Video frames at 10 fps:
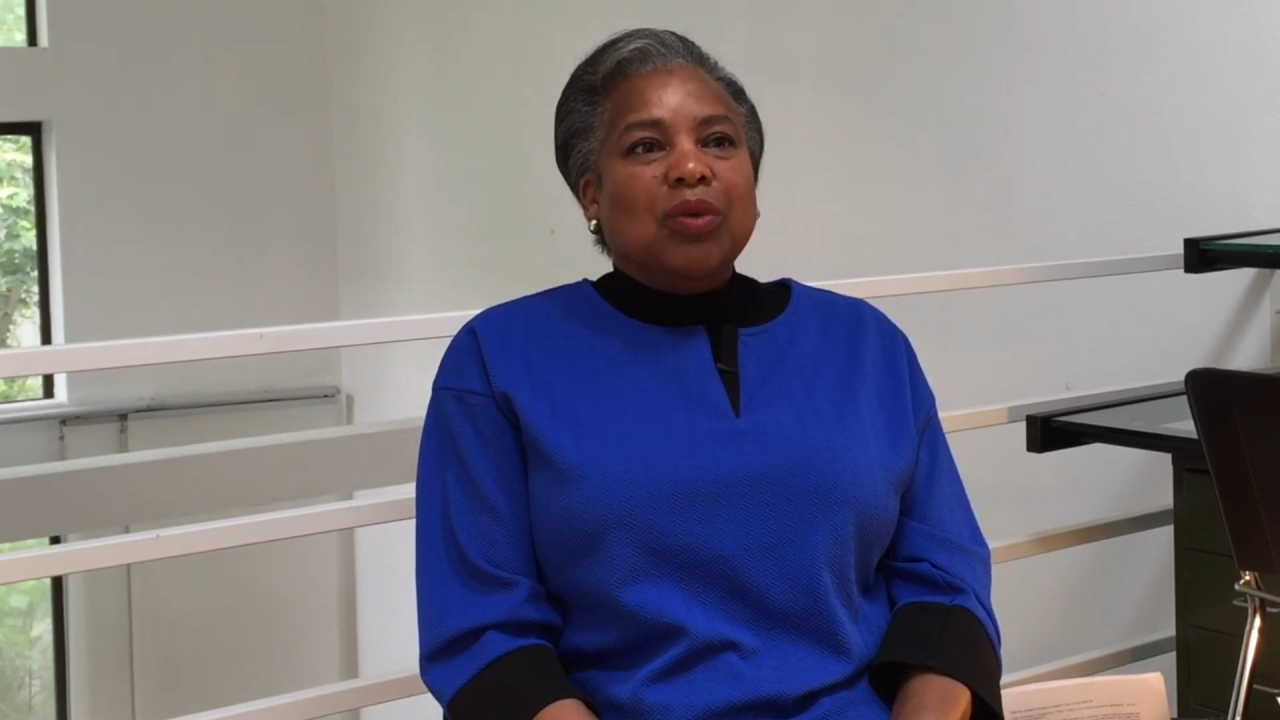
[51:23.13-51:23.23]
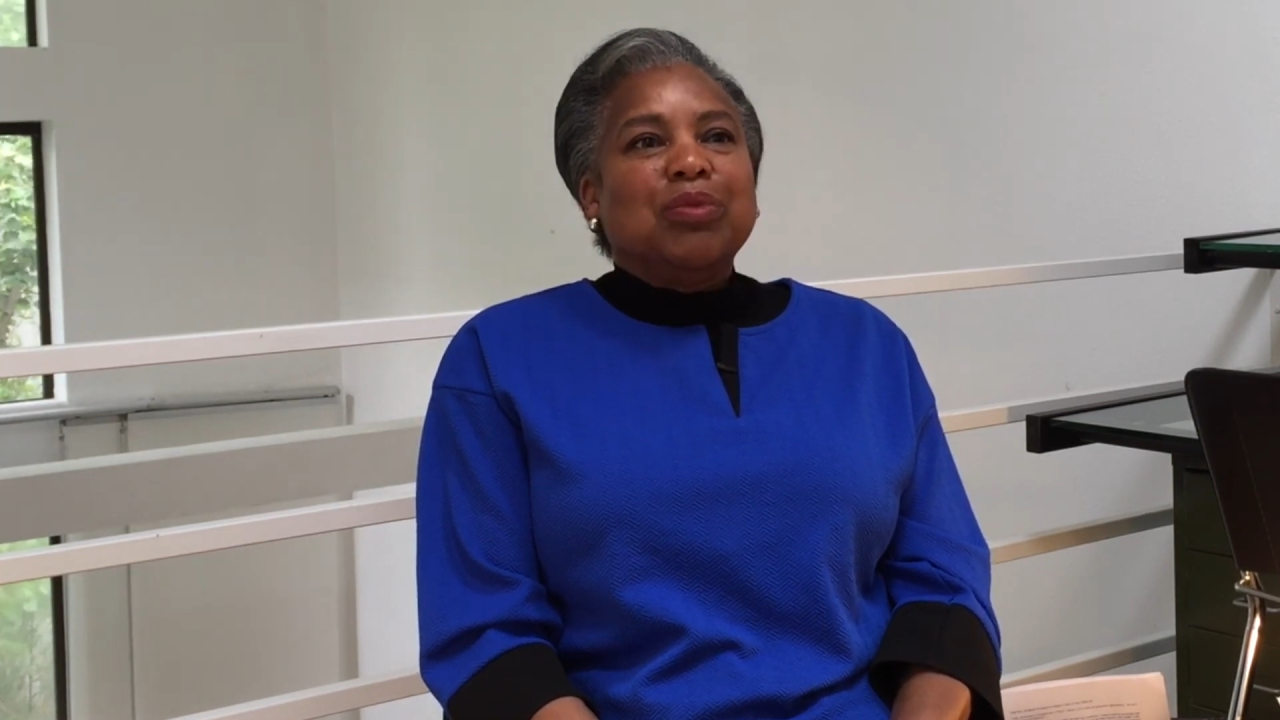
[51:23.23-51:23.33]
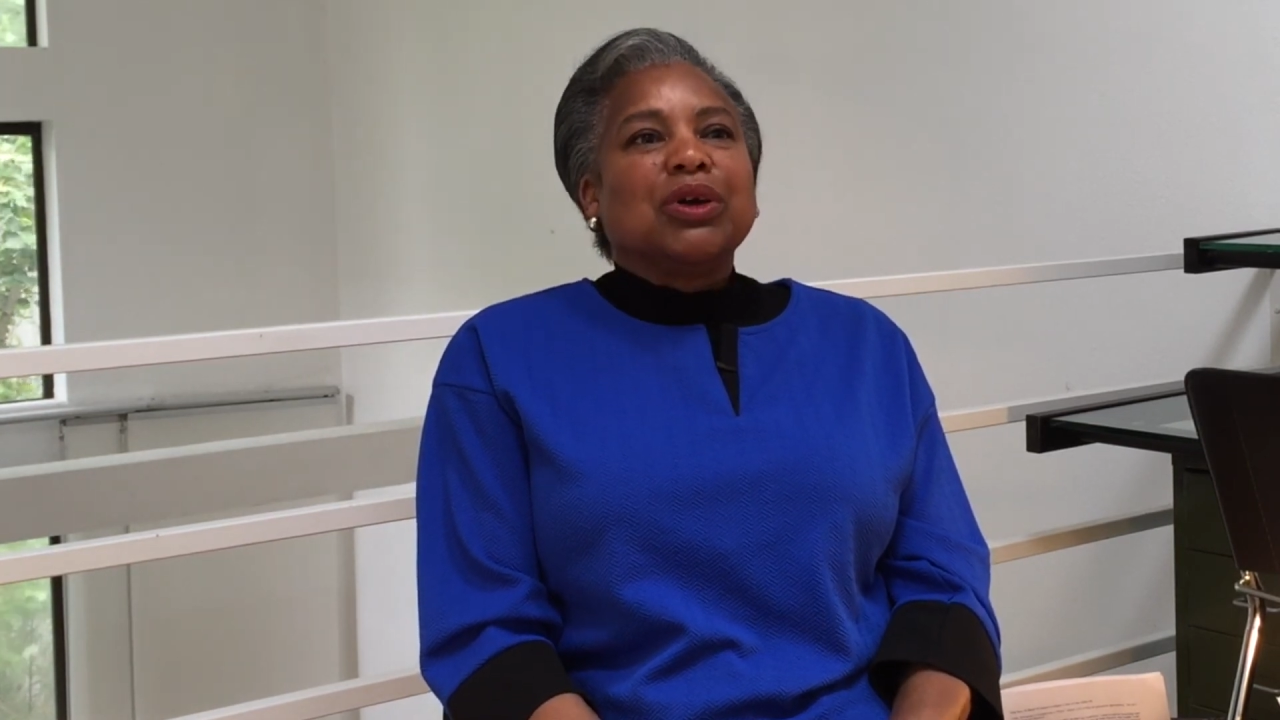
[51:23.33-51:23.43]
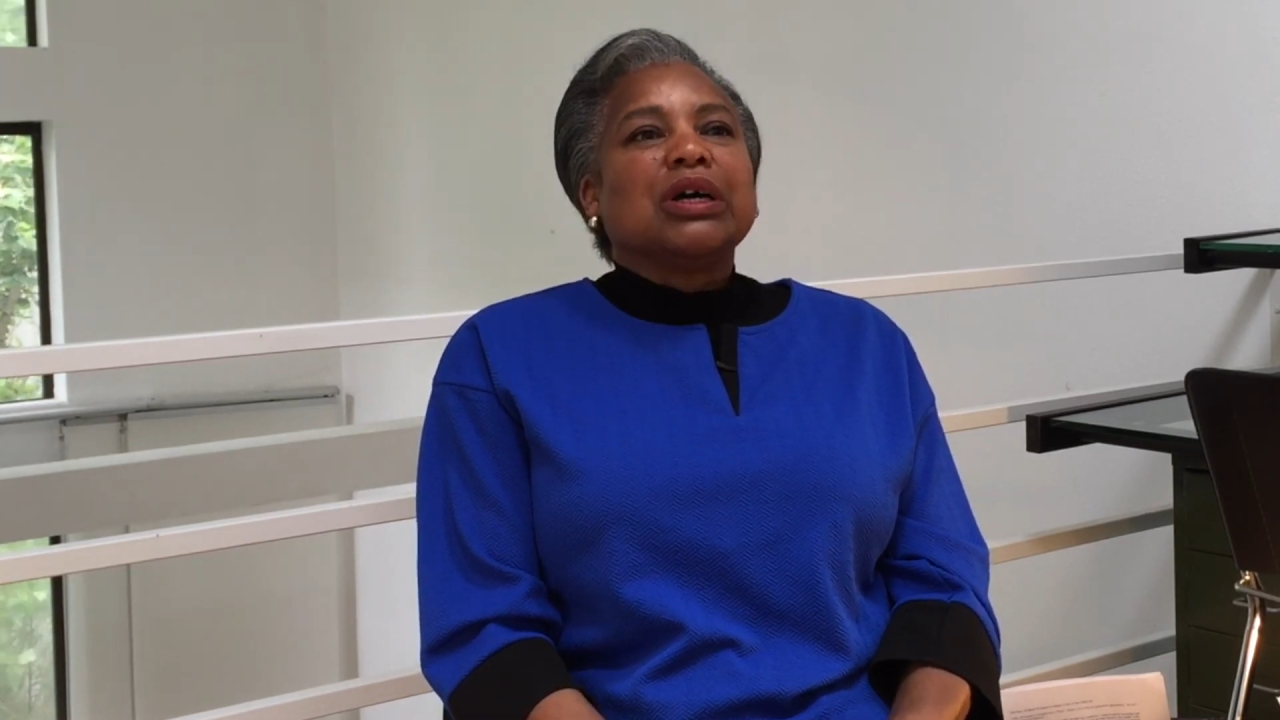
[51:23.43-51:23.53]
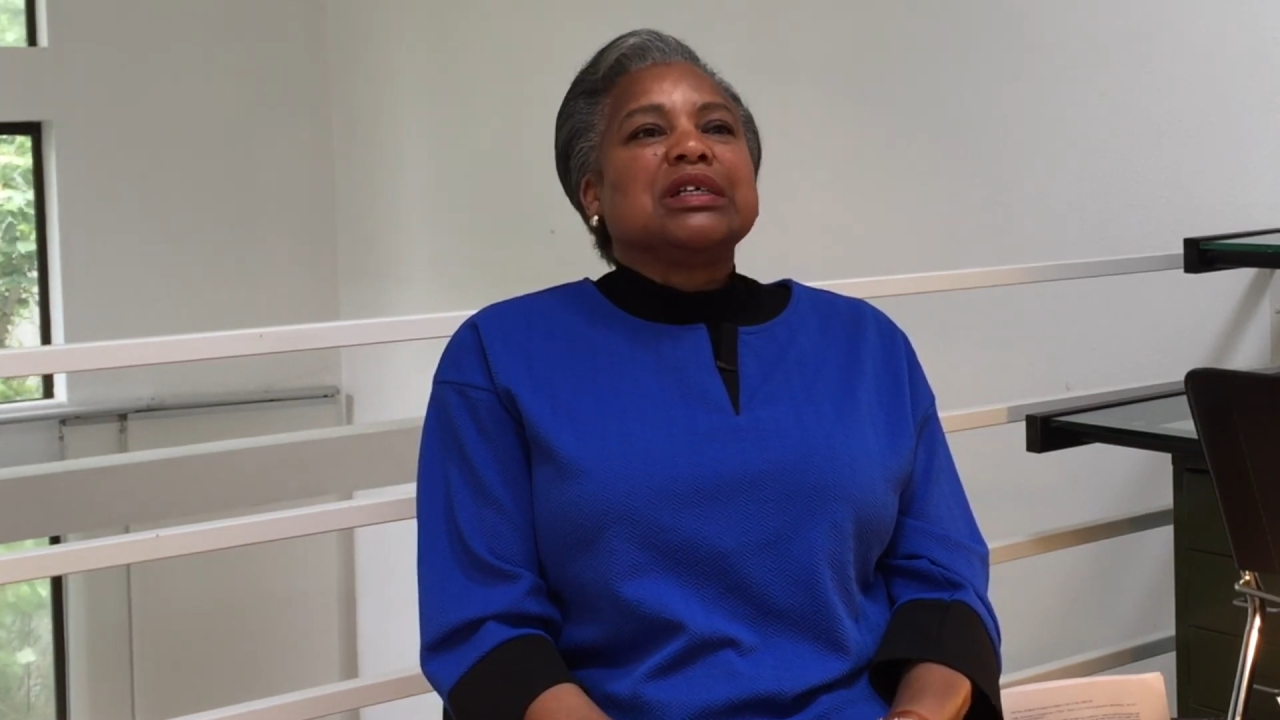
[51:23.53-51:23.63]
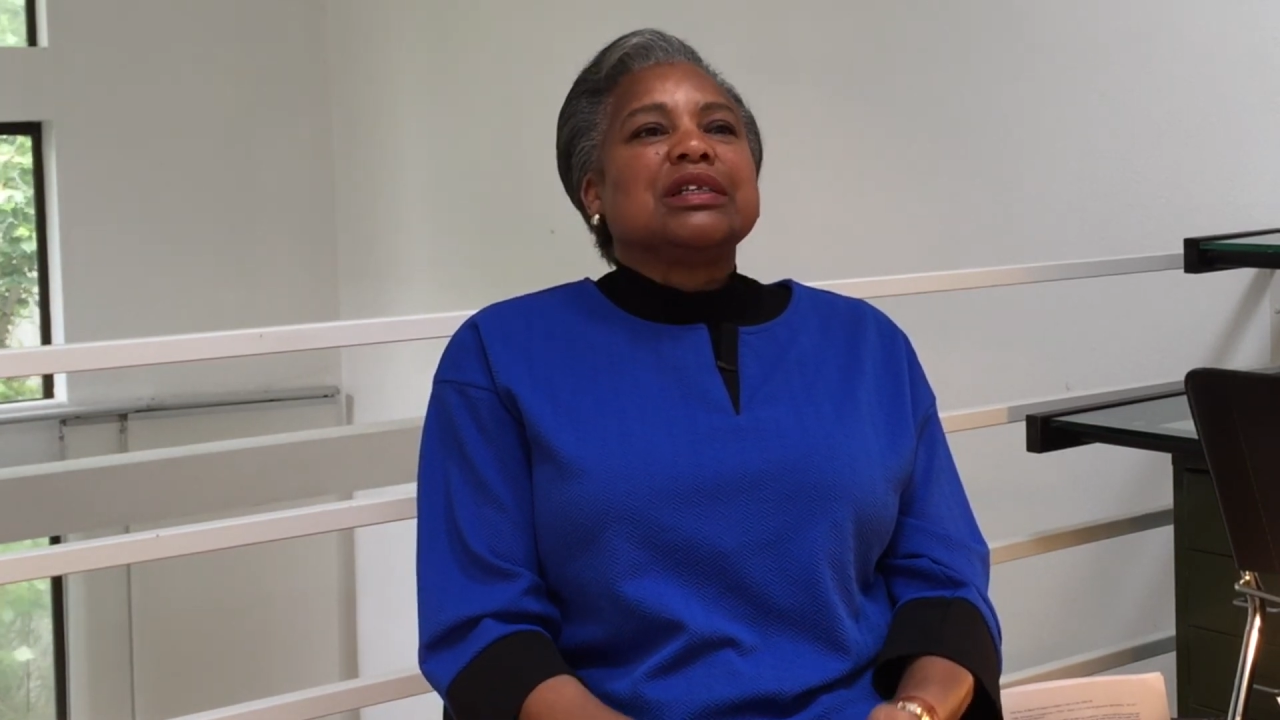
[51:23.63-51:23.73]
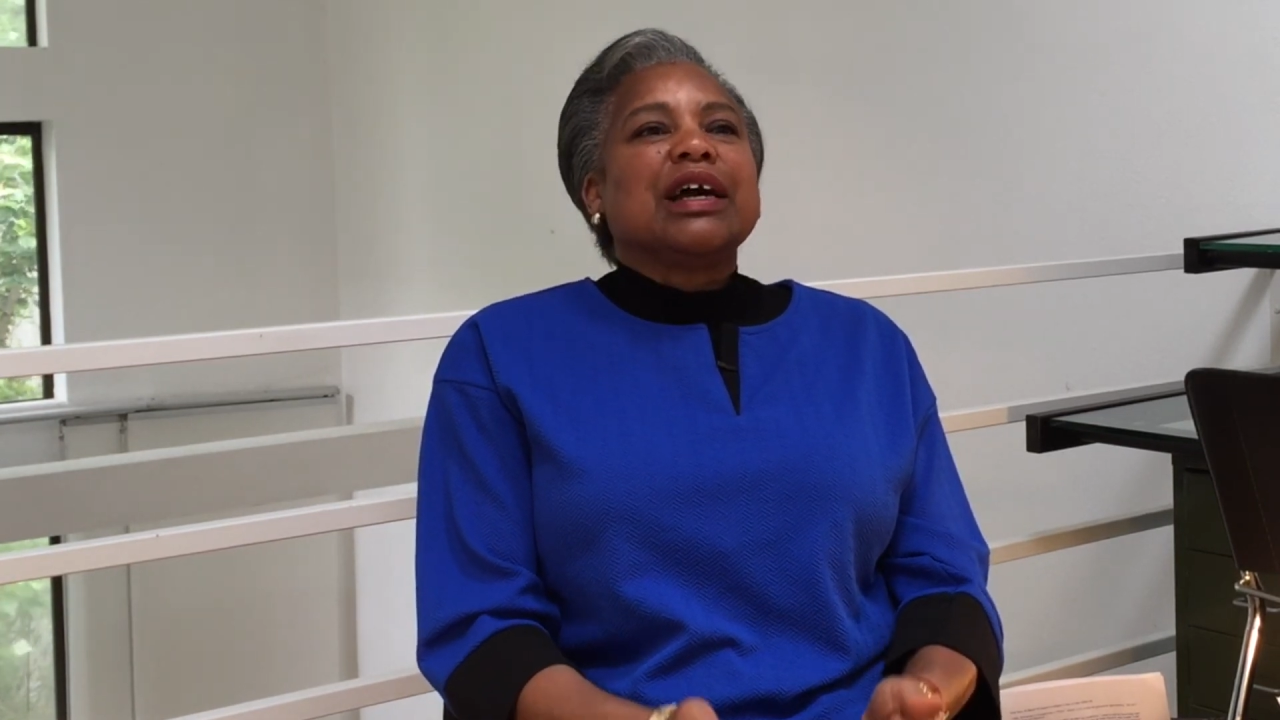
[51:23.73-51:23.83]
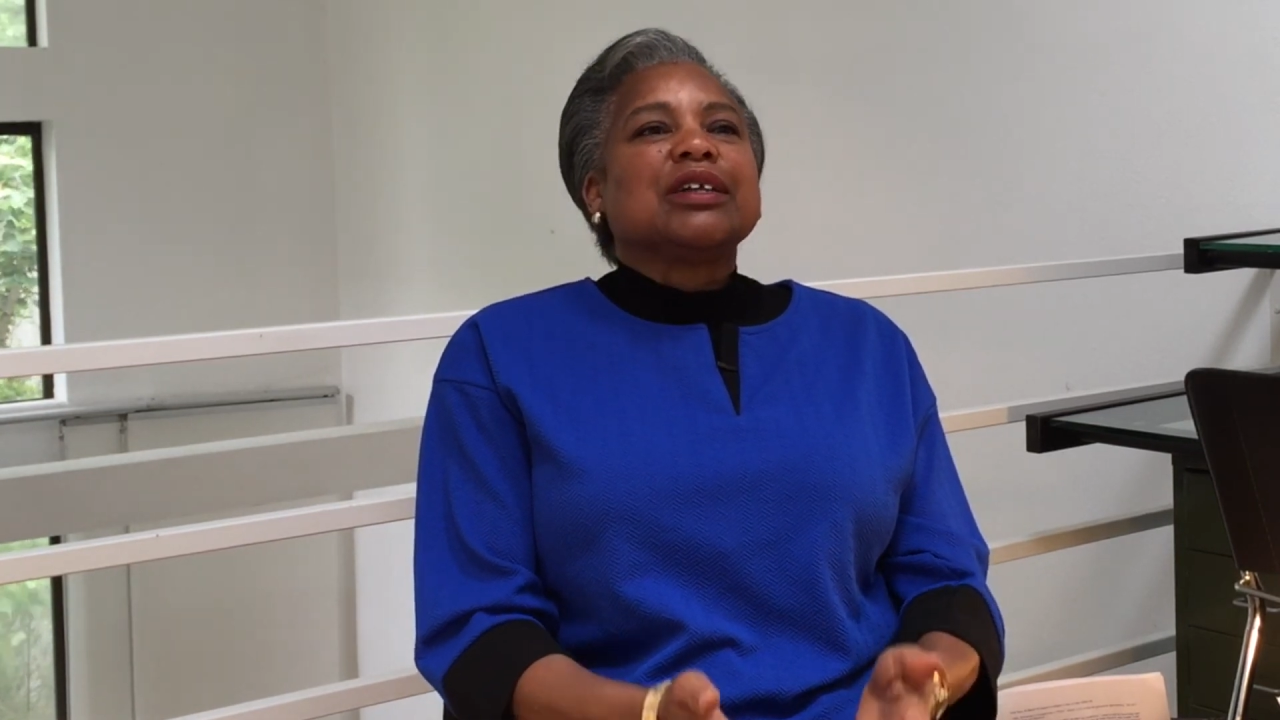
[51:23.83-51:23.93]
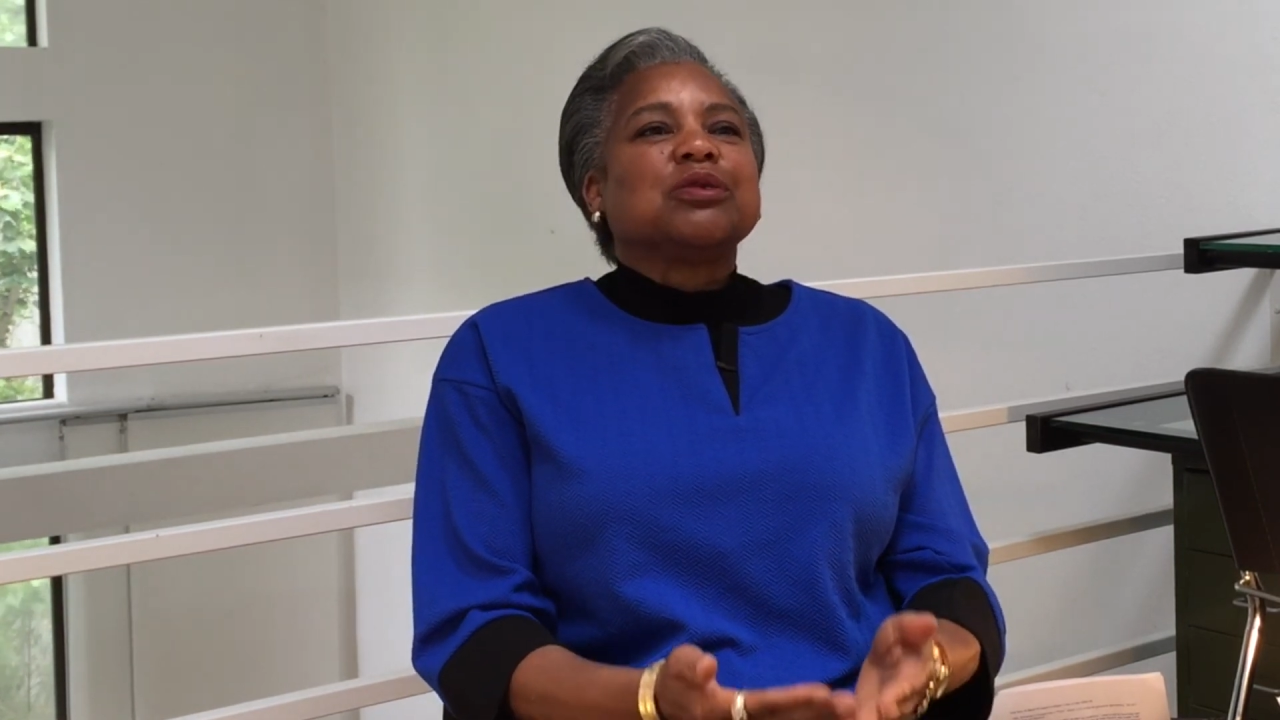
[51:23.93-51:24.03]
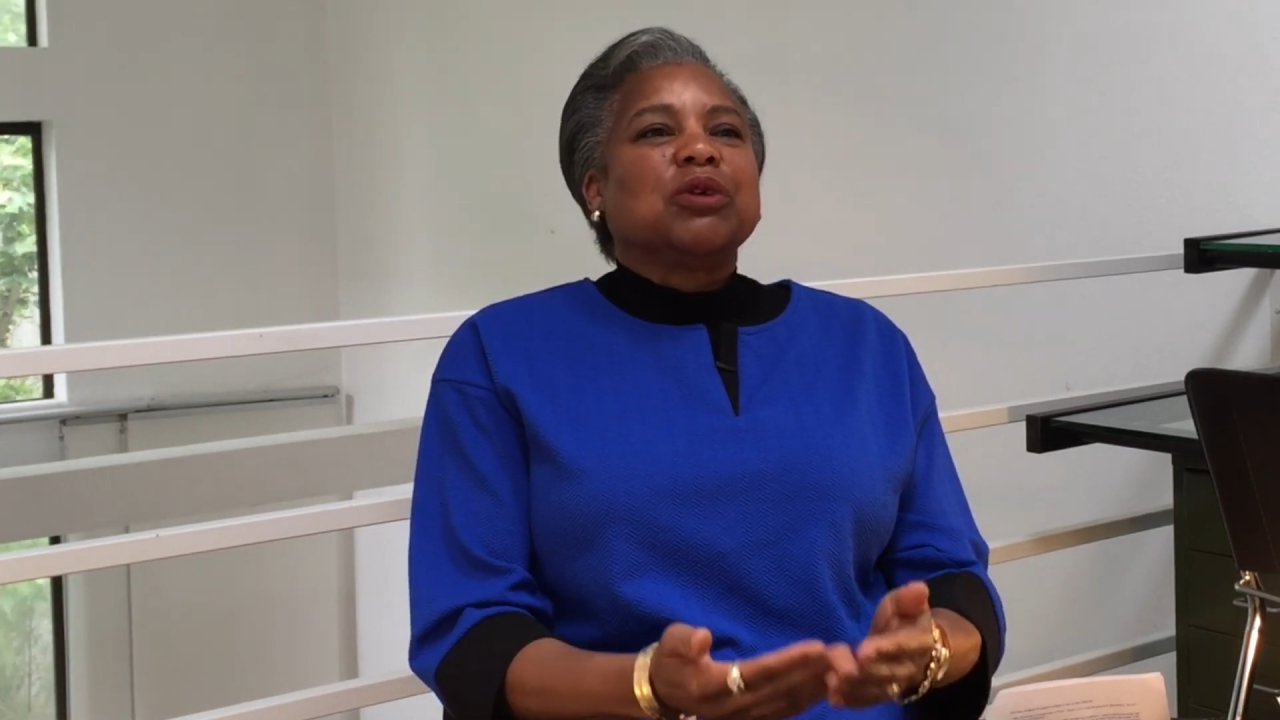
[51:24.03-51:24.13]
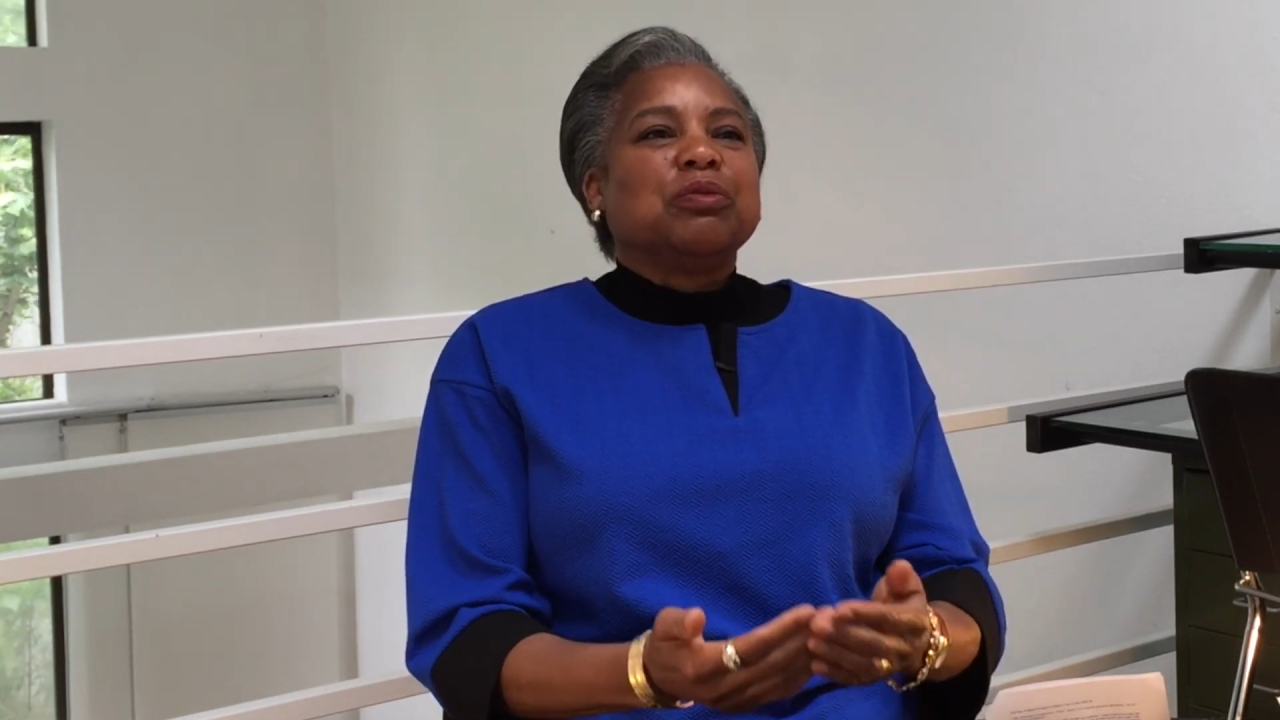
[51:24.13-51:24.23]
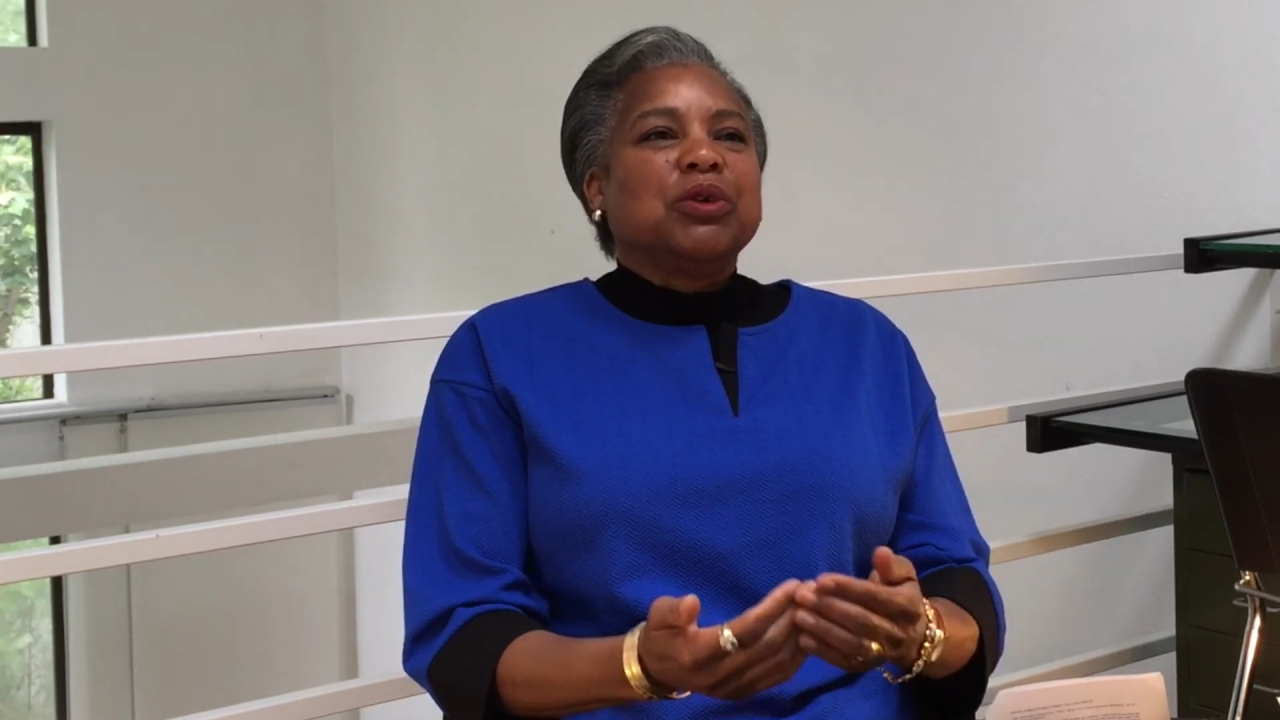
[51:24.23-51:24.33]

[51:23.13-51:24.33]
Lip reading: because that's what